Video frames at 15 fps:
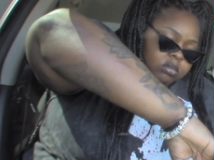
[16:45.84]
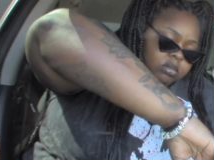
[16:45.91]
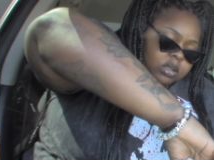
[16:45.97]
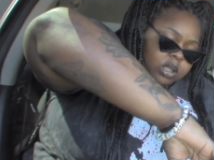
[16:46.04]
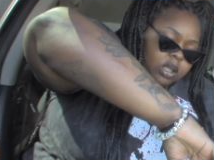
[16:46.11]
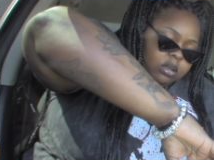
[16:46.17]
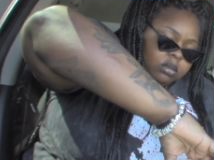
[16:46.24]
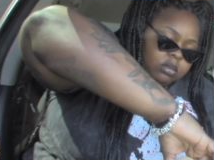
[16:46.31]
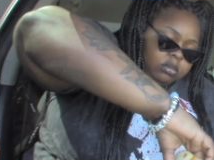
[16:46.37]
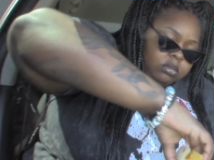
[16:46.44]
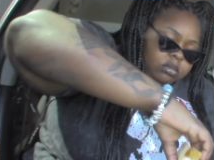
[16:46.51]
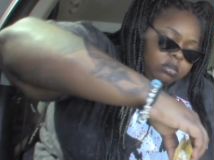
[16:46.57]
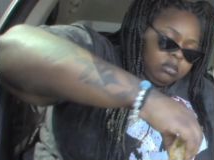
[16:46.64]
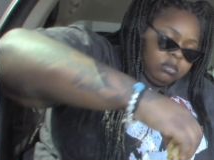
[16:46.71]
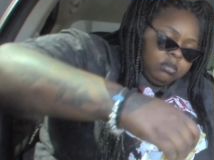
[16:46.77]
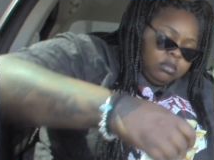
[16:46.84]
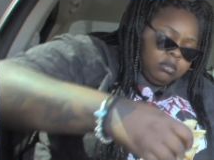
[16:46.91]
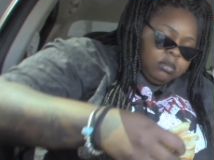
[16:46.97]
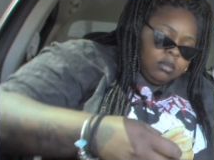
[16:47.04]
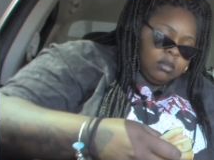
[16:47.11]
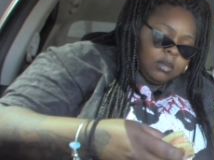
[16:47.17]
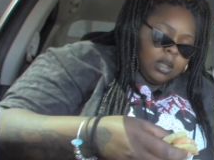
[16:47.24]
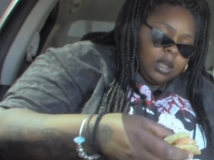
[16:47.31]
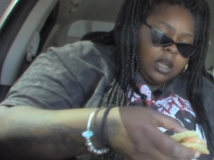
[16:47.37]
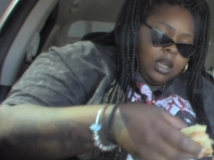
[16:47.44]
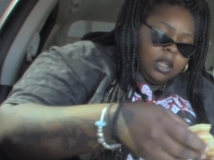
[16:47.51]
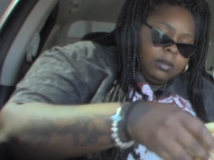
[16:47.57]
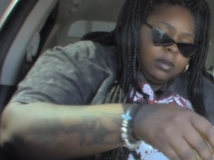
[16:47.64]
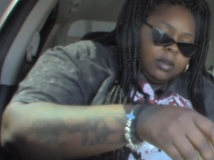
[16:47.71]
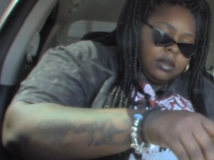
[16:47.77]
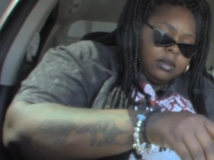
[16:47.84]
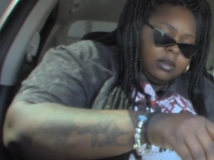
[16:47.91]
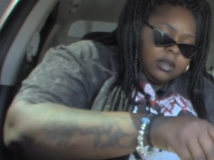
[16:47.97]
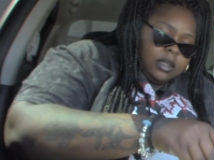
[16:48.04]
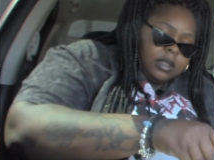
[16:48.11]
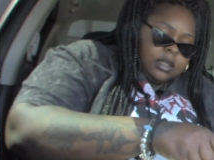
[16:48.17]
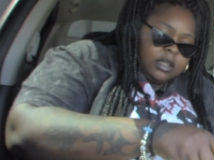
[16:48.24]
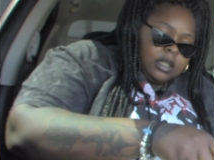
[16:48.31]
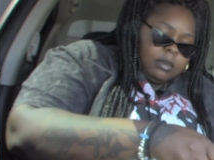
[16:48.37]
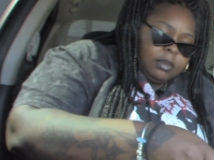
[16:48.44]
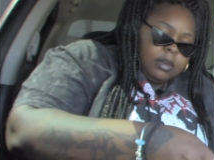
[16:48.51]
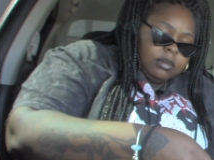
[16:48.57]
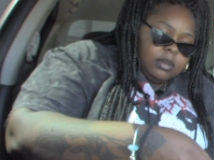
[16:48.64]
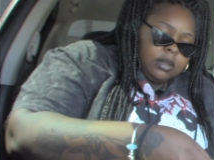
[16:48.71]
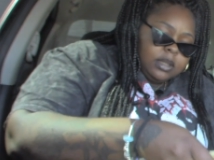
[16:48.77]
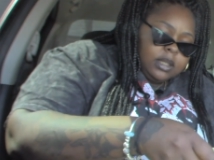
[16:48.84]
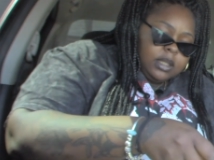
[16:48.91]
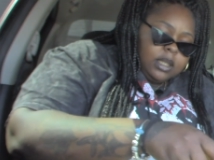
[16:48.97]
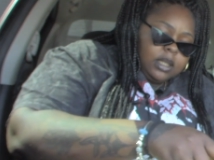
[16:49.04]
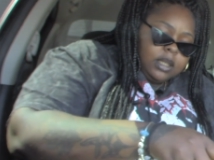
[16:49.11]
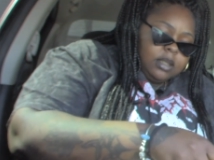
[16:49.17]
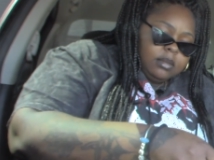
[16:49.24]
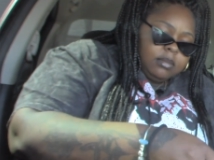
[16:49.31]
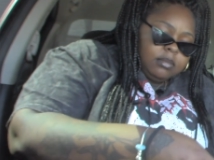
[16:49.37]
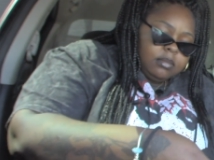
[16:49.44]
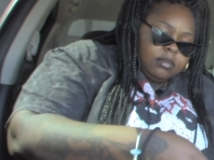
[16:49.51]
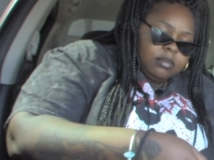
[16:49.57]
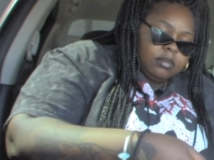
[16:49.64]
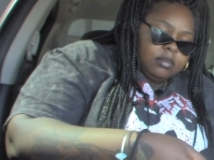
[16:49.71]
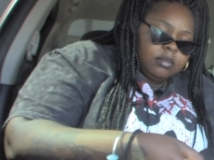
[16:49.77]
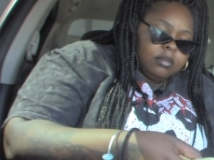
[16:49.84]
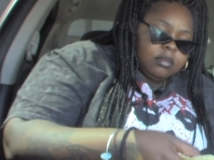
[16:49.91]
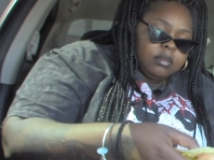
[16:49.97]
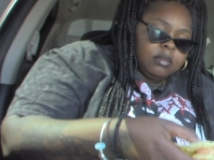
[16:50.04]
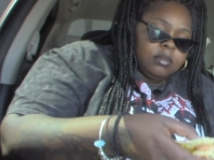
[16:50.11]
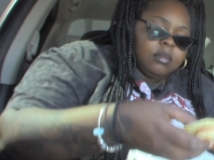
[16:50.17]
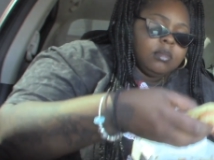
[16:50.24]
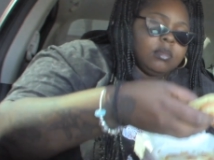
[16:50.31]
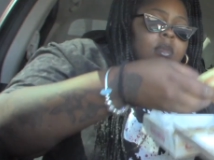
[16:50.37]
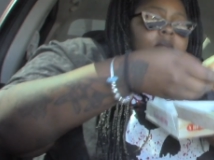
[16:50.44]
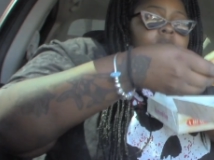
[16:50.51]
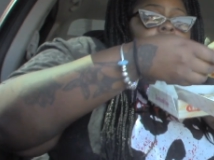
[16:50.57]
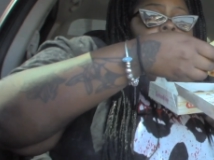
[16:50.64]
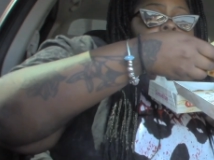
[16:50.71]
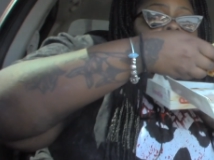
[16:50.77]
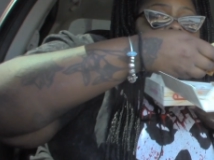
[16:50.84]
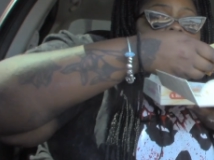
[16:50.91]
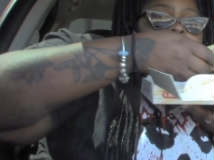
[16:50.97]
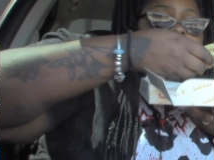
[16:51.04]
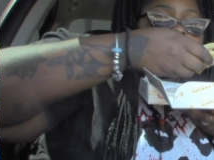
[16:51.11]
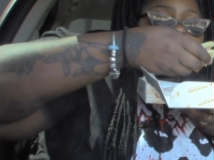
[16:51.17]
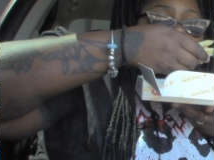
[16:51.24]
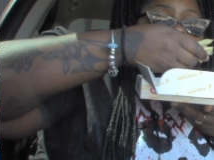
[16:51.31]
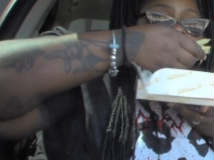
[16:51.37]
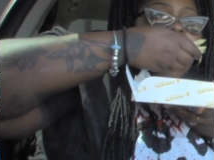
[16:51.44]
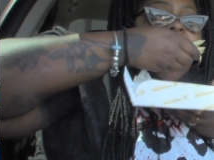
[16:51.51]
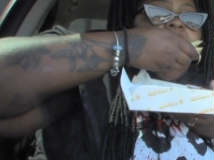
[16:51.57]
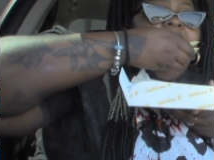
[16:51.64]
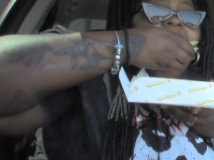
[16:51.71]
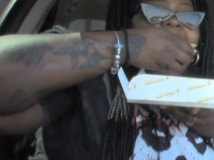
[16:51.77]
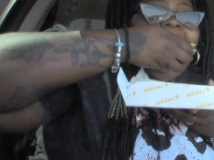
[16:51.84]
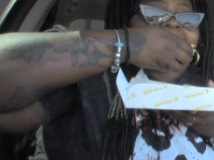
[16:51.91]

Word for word: So I guess we just gonna take the time out to see um I don't know if I really want to talk.